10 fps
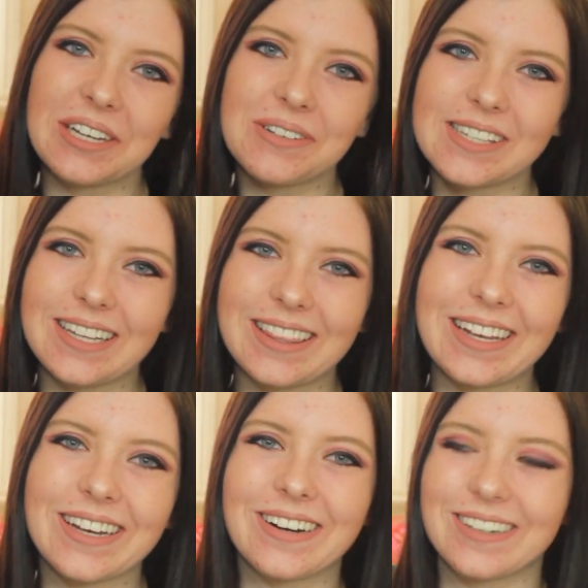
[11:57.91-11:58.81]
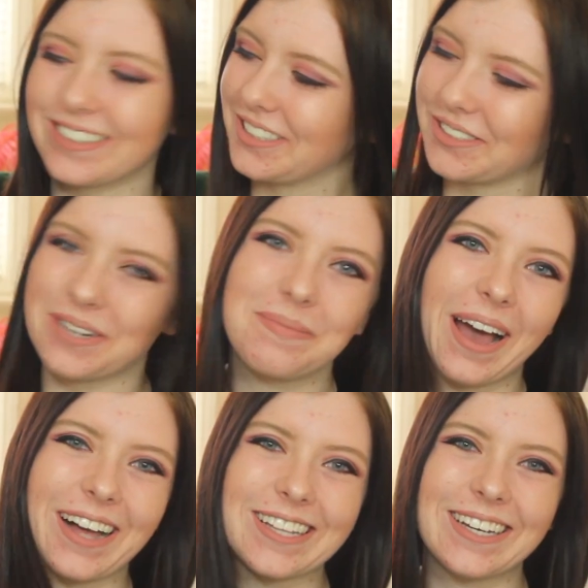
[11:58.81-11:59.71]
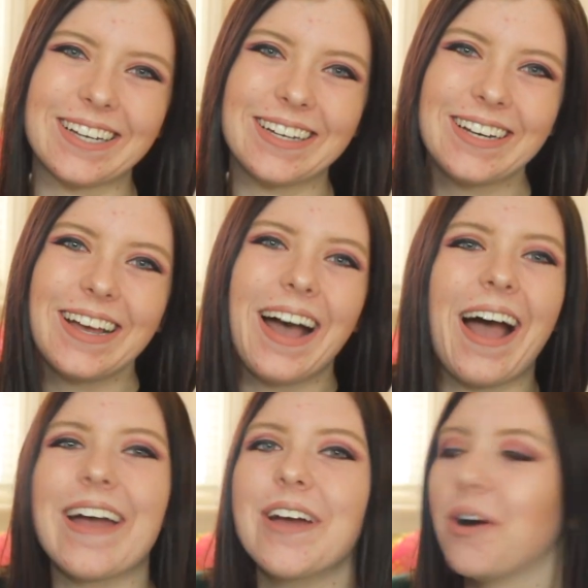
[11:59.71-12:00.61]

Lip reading: using the Artistry Palette. I